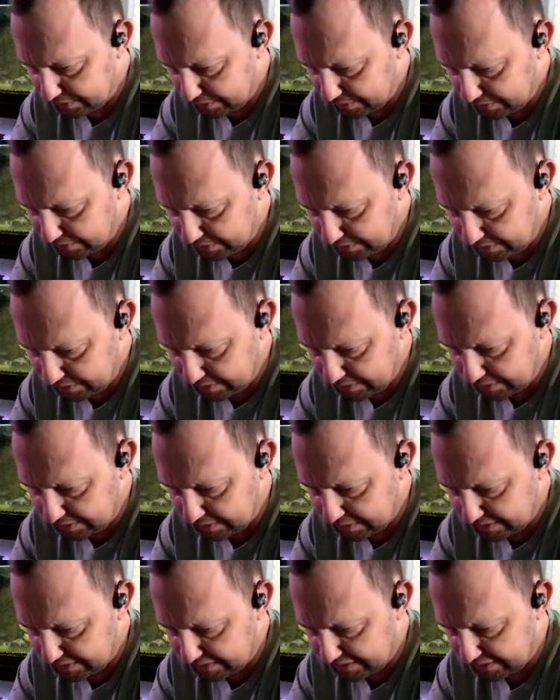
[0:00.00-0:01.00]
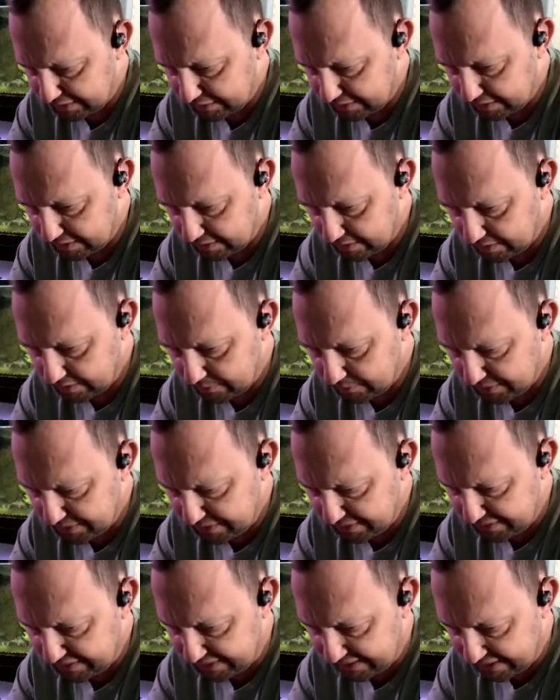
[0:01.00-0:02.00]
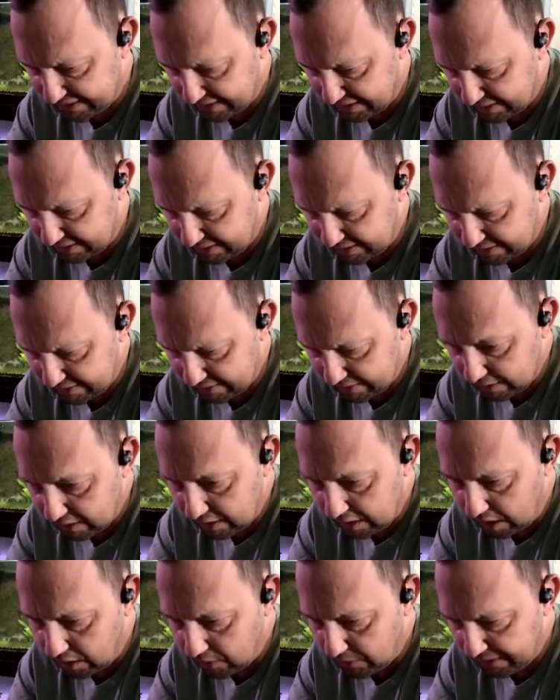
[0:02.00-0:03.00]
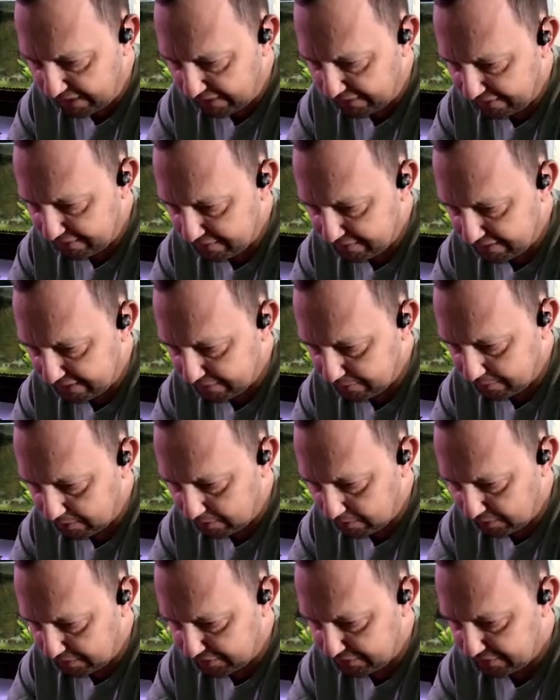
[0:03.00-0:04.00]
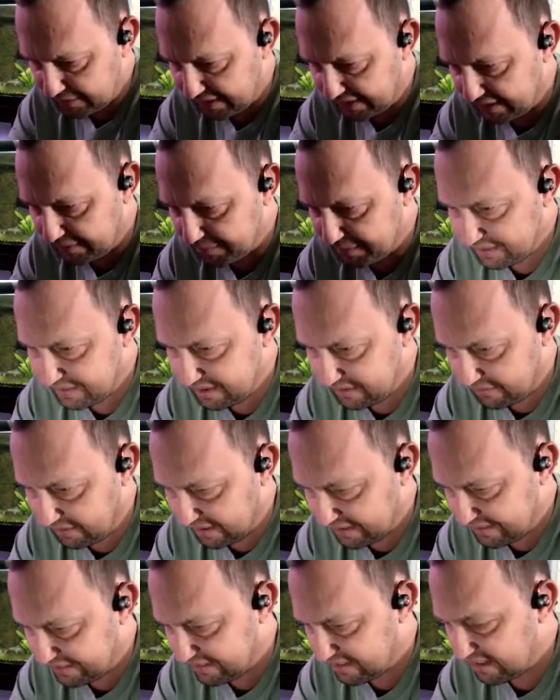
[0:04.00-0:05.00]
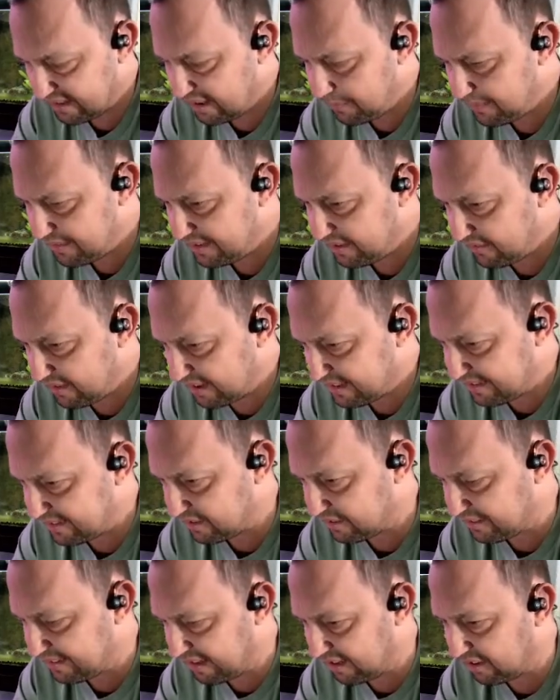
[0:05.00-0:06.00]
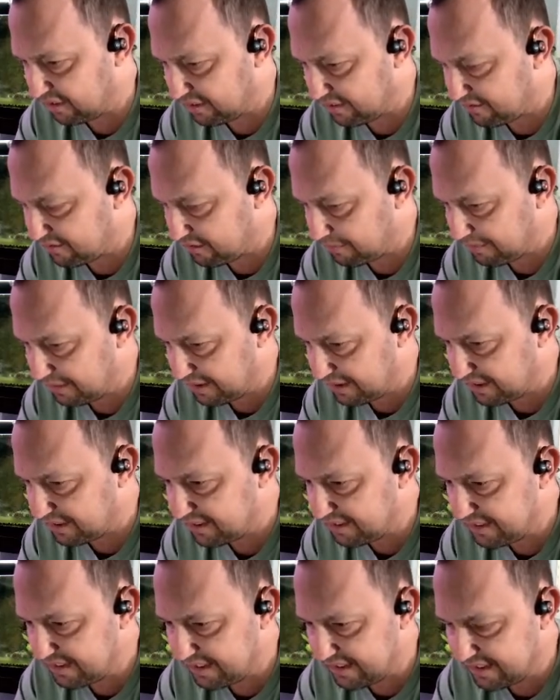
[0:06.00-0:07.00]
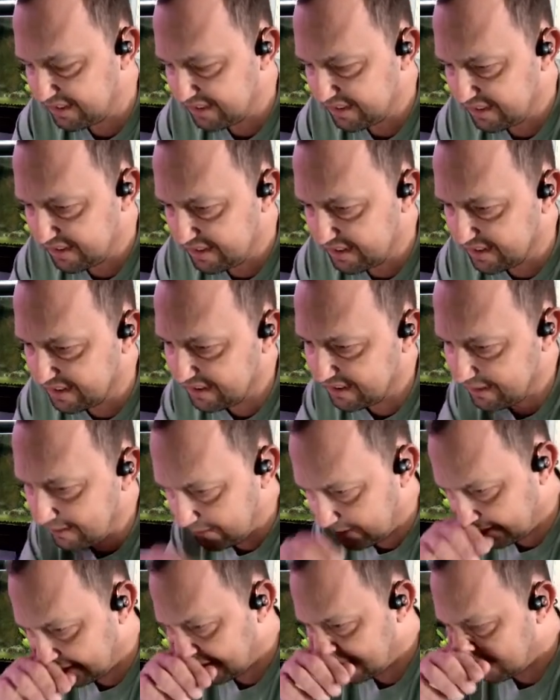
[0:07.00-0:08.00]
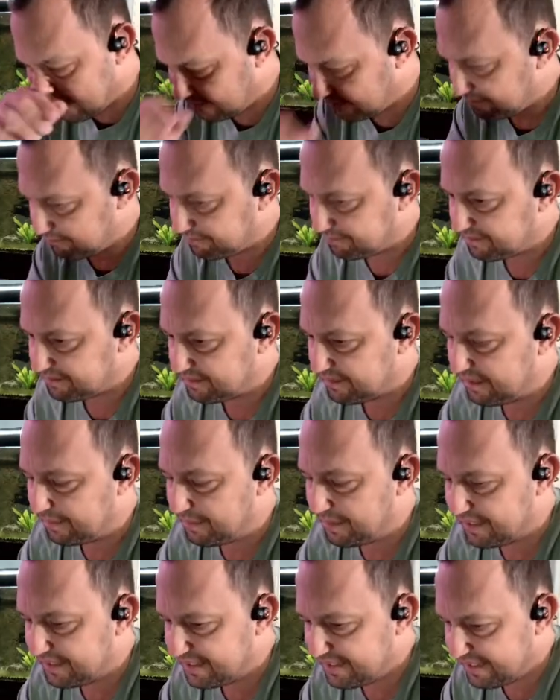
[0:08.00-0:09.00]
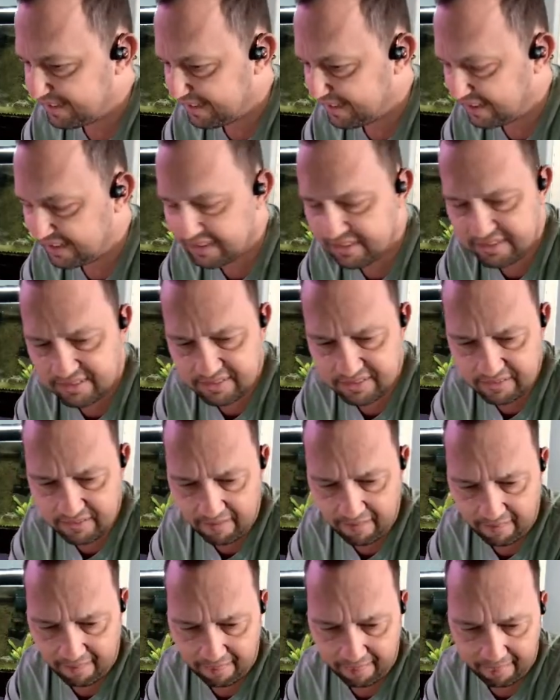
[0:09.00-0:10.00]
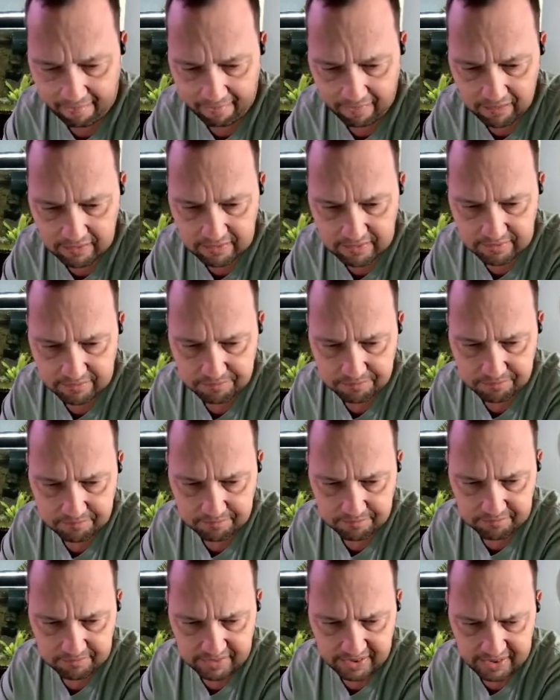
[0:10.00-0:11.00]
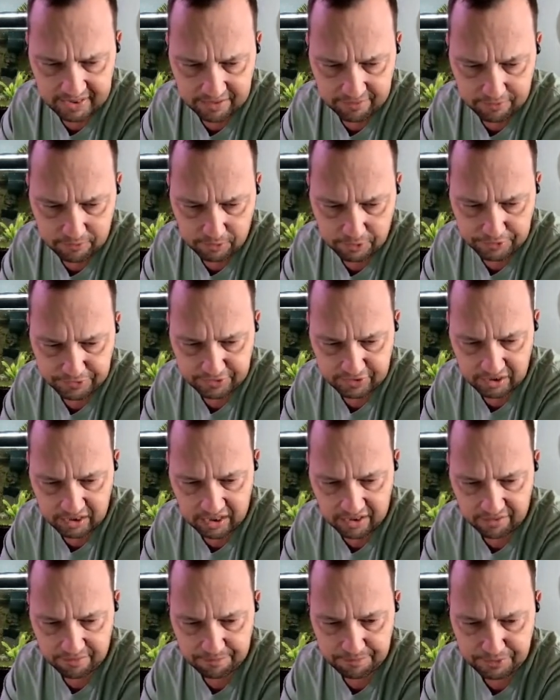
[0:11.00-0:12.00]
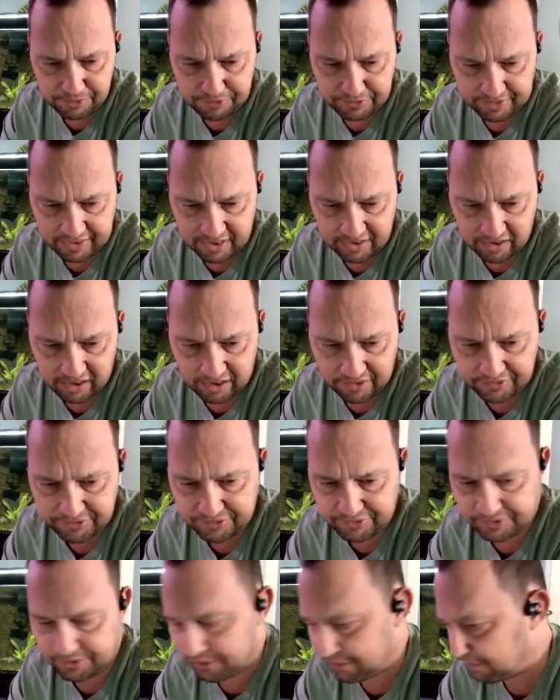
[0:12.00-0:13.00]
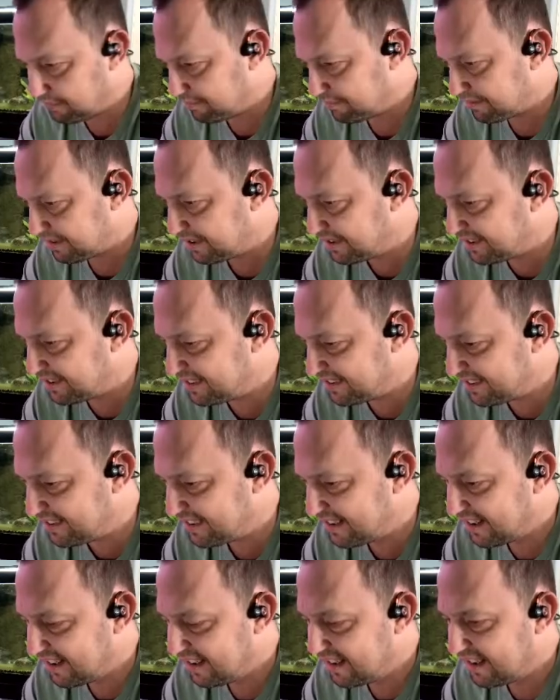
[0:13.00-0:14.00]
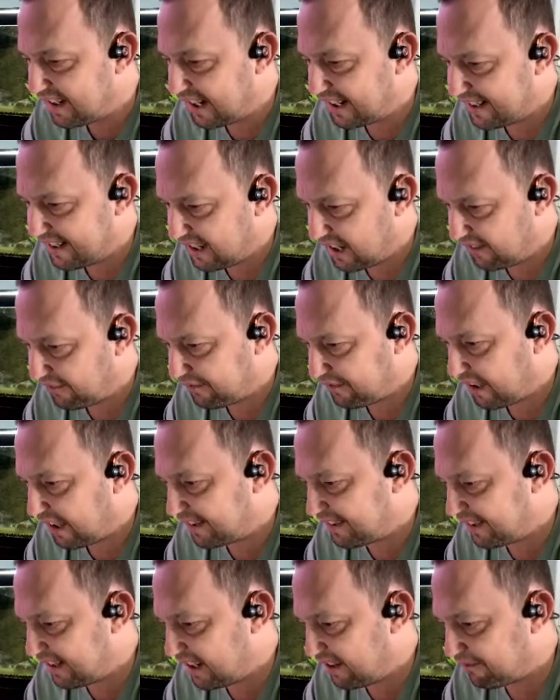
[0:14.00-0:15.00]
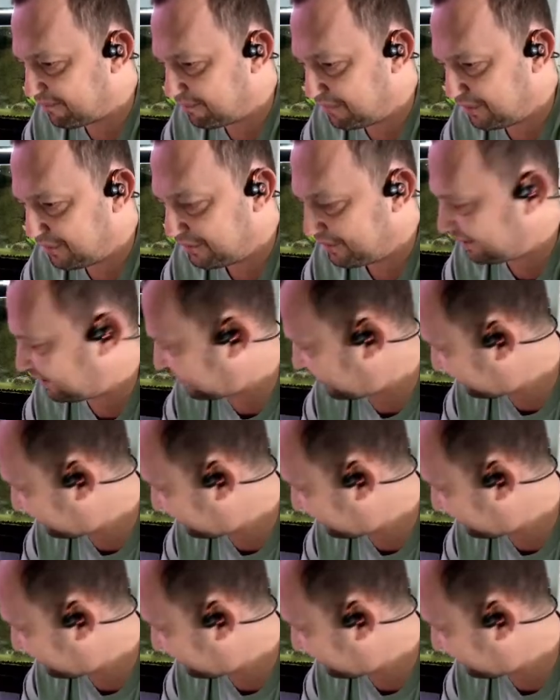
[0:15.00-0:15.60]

Let's see, no, it wasn't there. Oh yeah, that's what it was. Okay, let me see if I can still download it from here. Let me see here. And of course, a lot of the music I lost too. I did have music